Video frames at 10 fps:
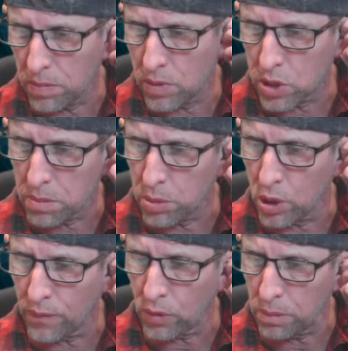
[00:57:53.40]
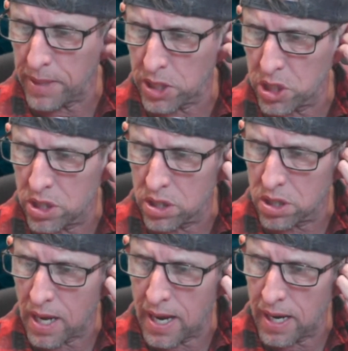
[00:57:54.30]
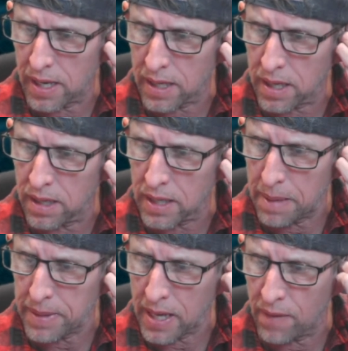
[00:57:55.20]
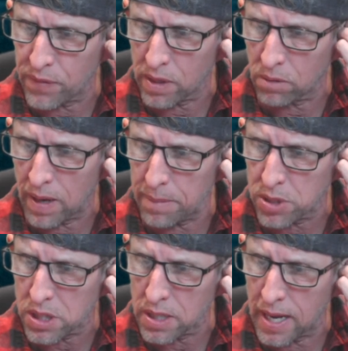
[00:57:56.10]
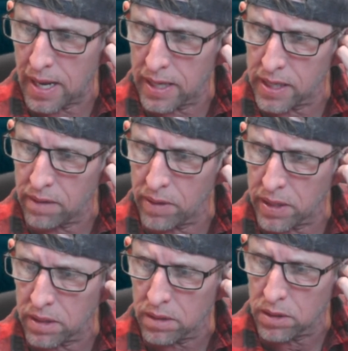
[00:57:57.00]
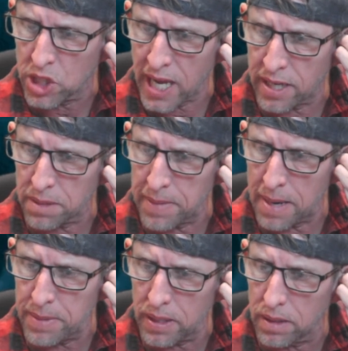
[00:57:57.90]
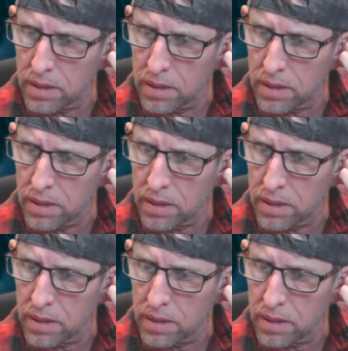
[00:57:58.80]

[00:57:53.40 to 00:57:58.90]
Some beautiful messages coming out for your Gramps here in chat at the moment